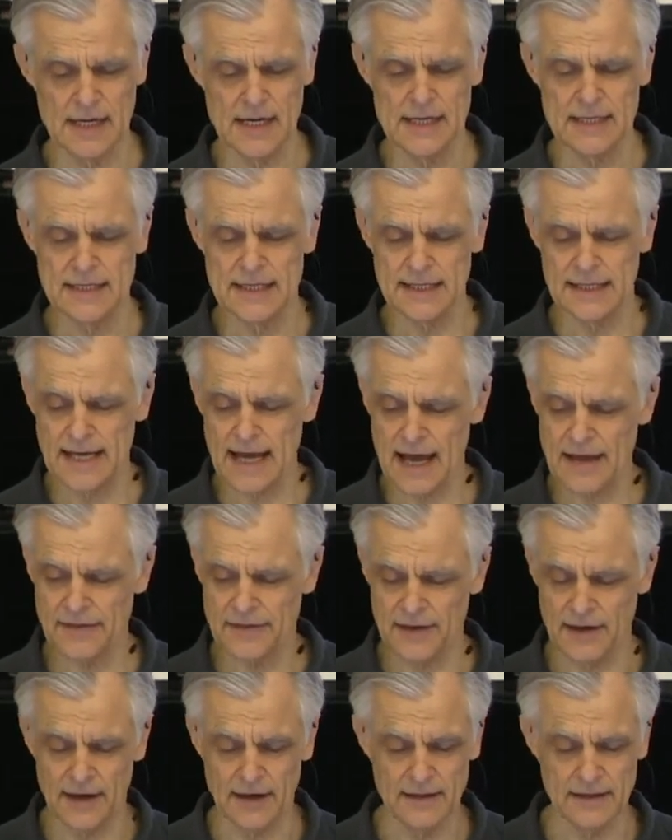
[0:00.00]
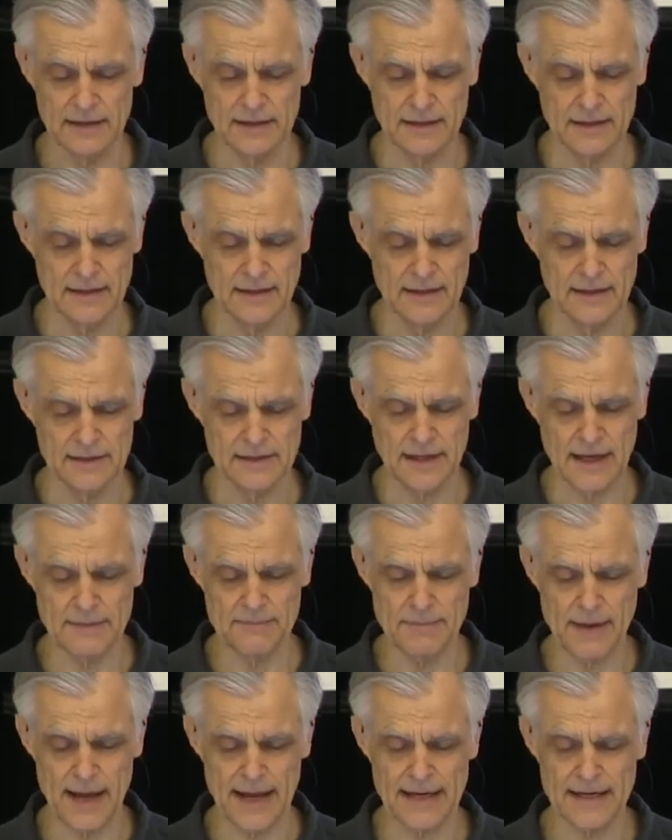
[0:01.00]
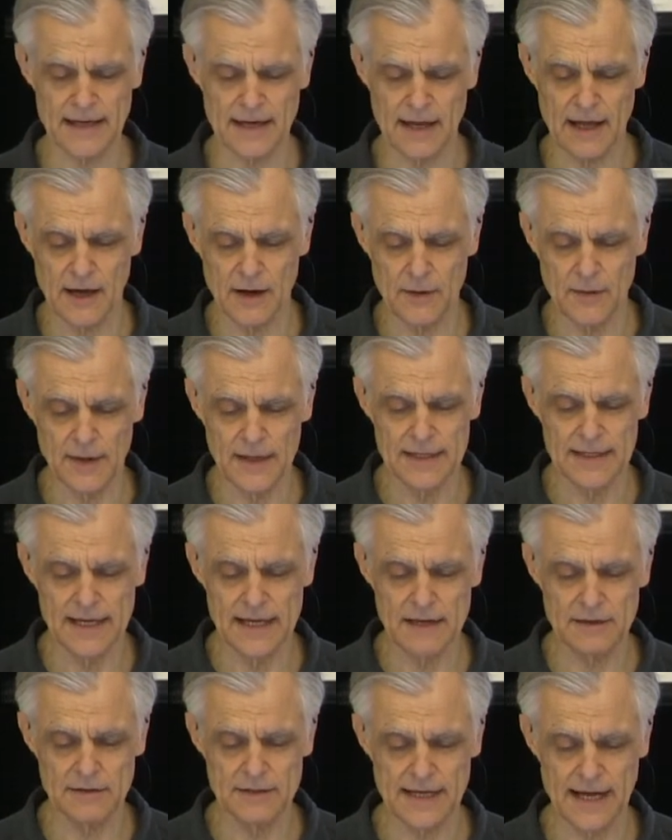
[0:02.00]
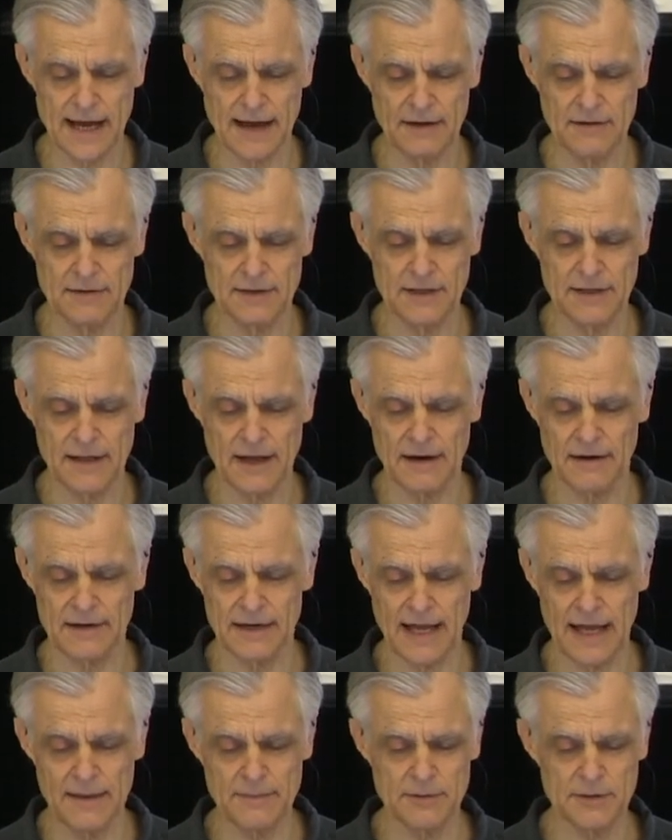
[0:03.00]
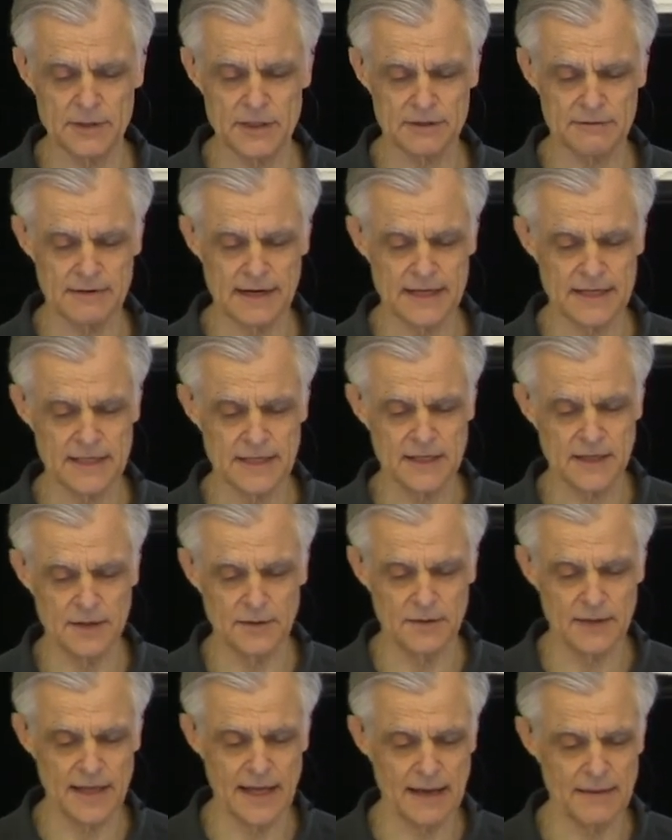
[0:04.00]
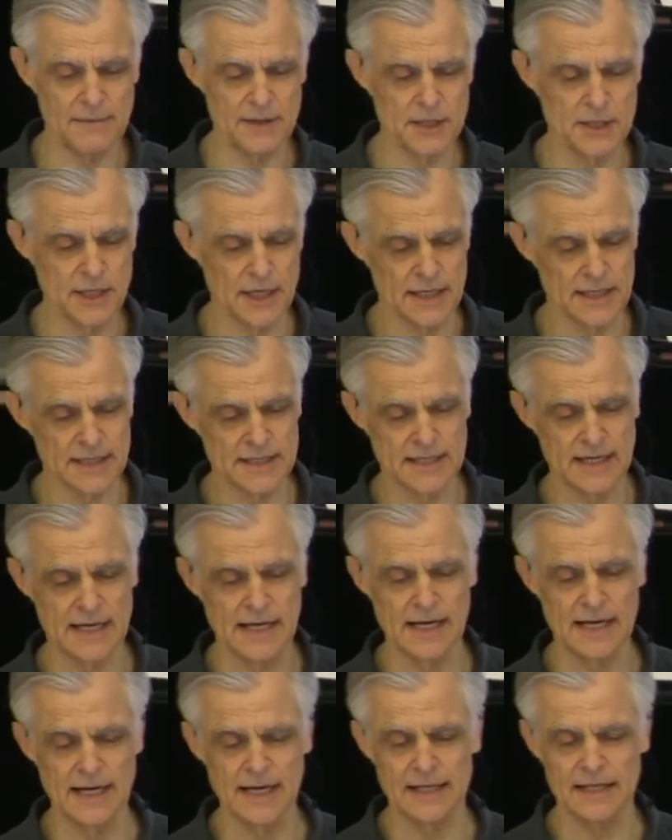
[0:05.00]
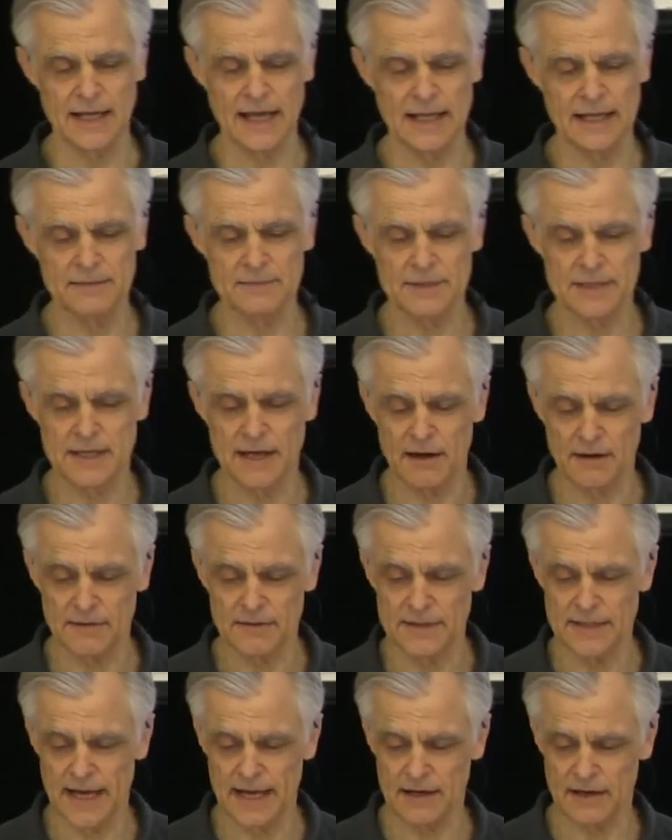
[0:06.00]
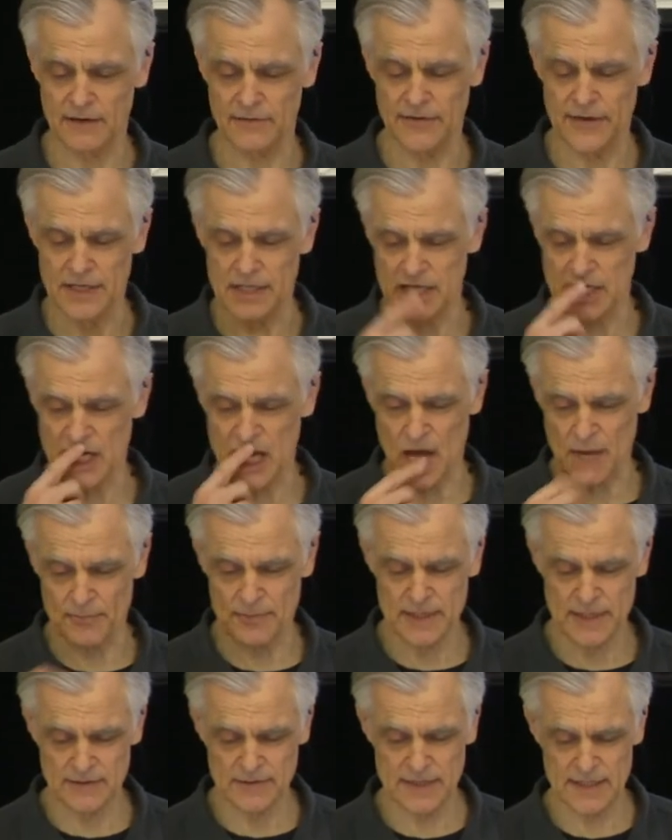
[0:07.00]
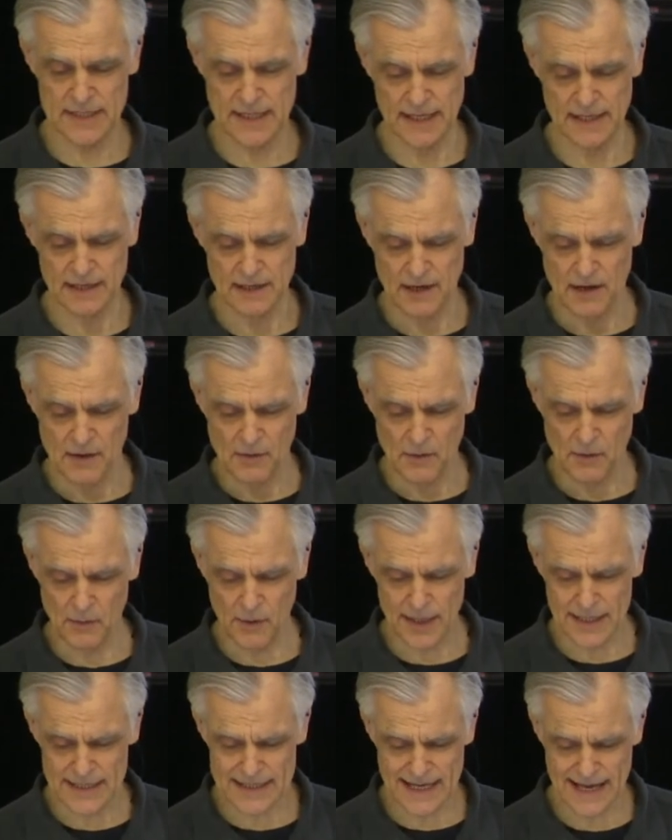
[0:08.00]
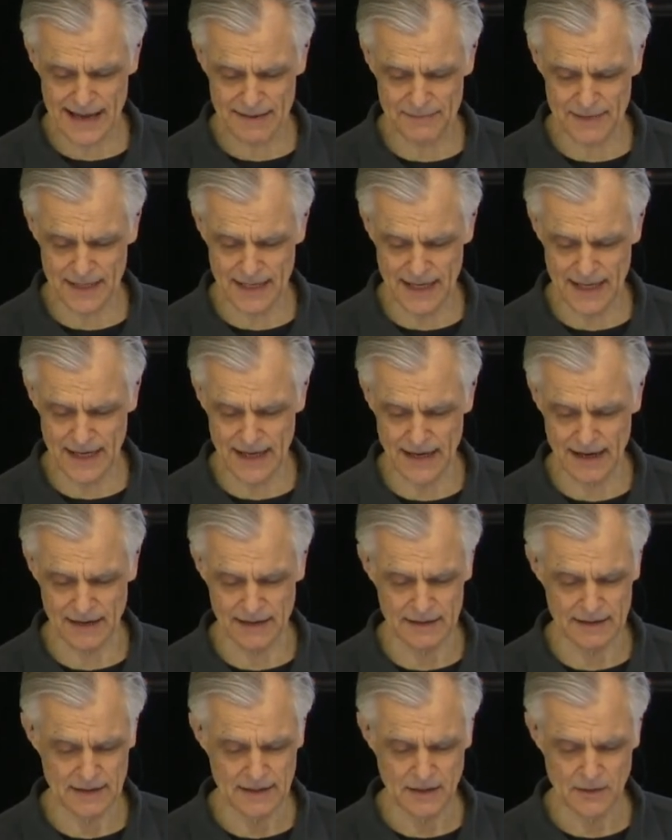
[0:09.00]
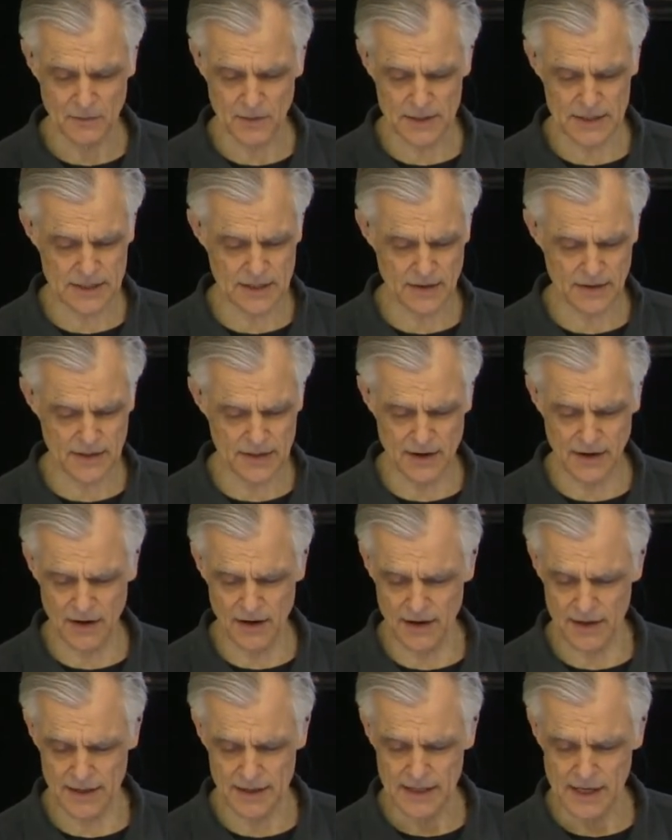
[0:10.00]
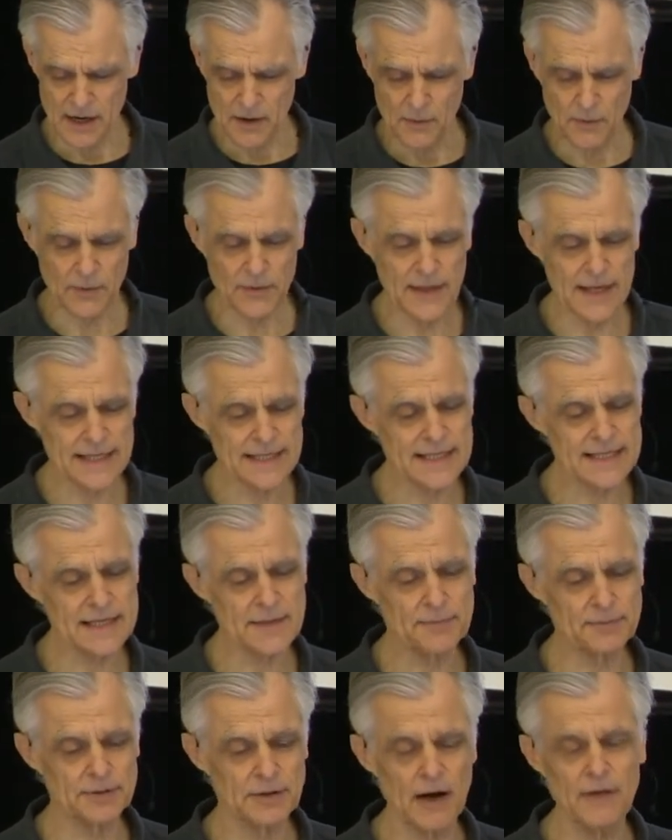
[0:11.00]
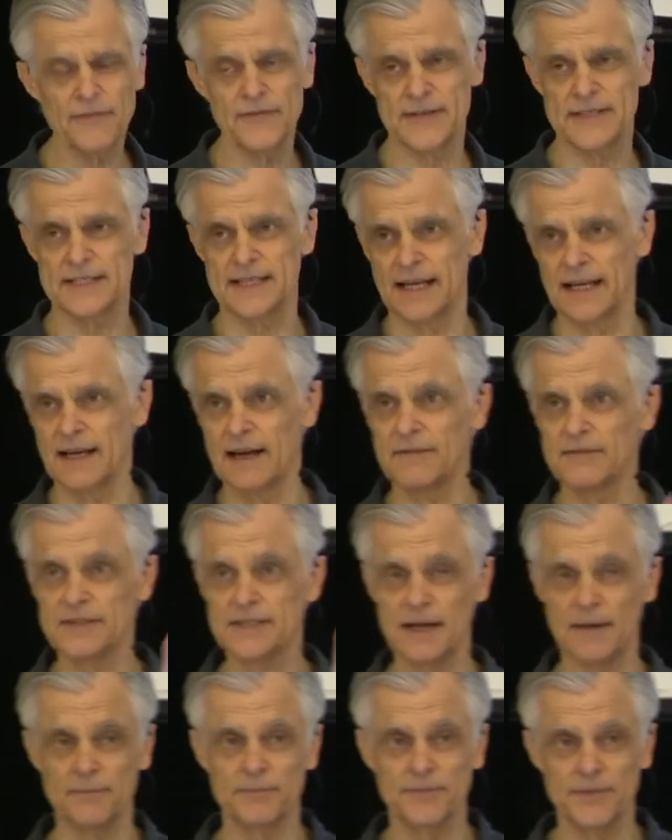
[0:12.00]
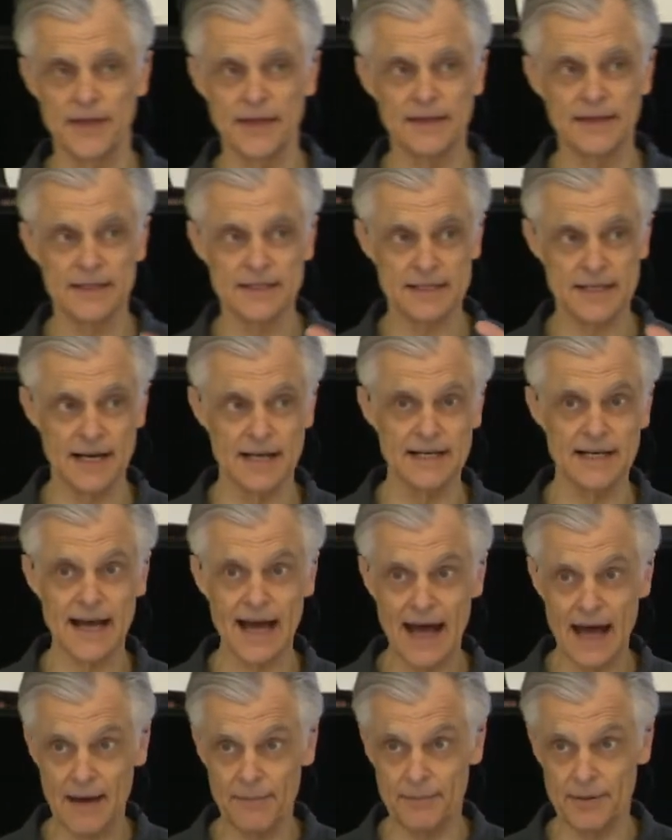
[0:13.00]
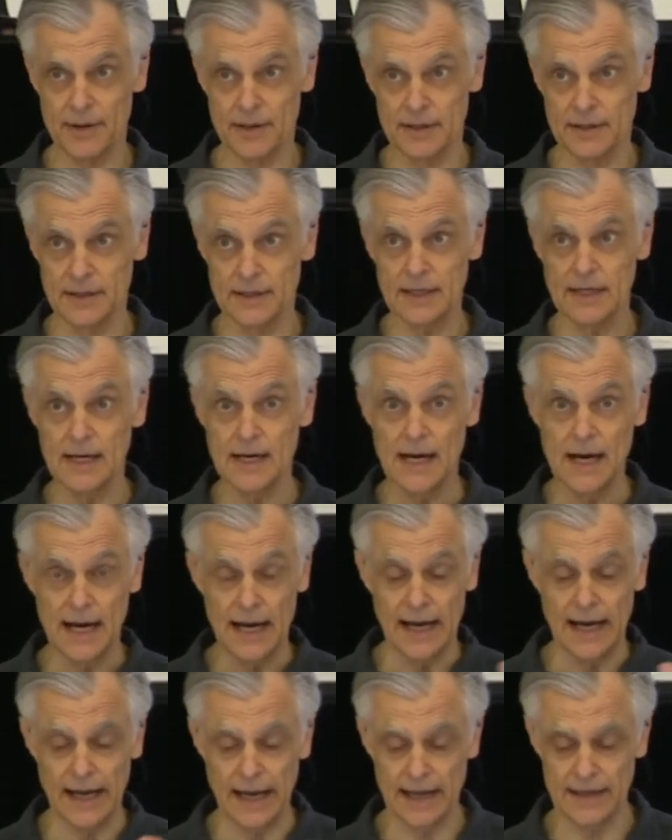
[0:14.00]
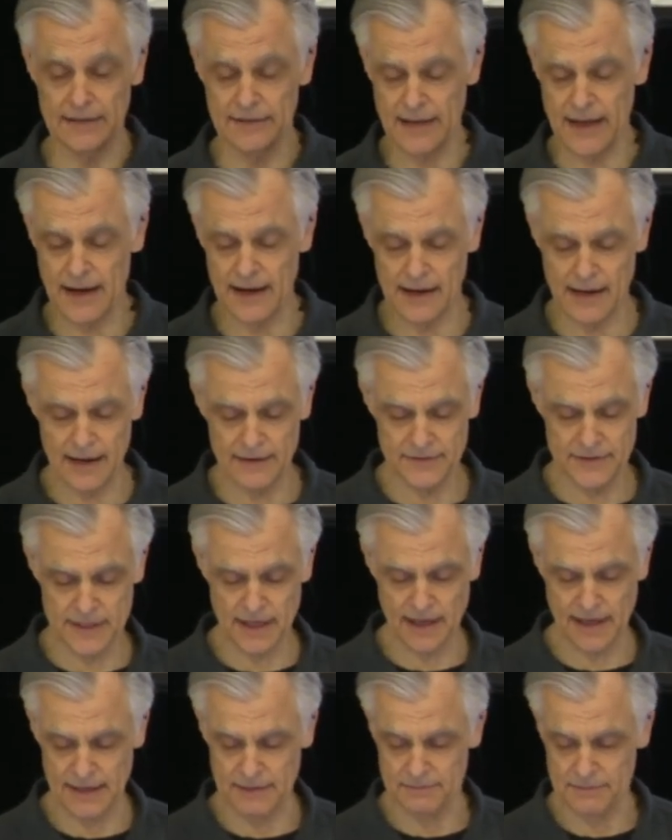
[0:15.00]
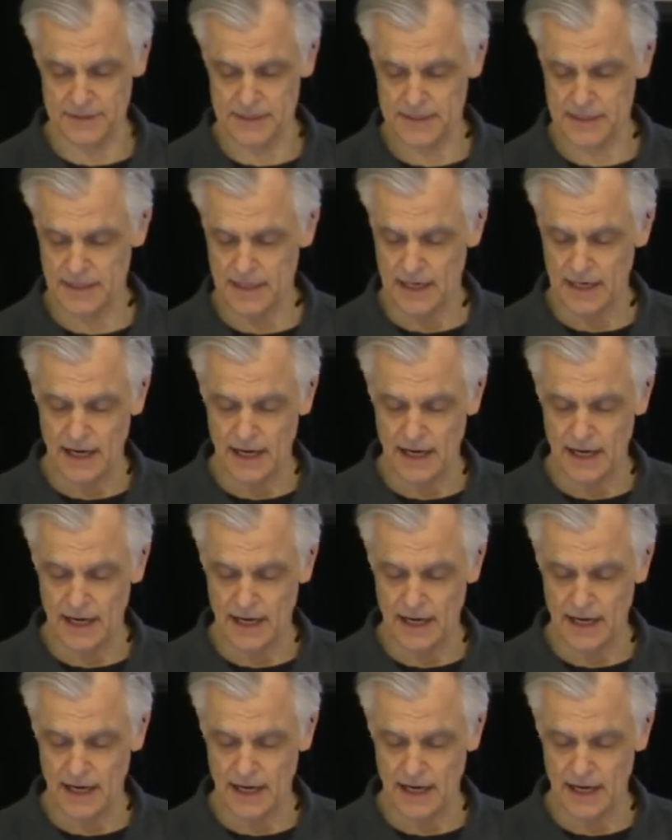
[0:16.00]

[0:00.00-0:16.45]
Together they bend low and kneel down. They're unable to rescue the images. They themselves head off into captivity. Well, what is happening here? What's going on? Well, this is a prophecy of something that's going to happen in their lifetimes.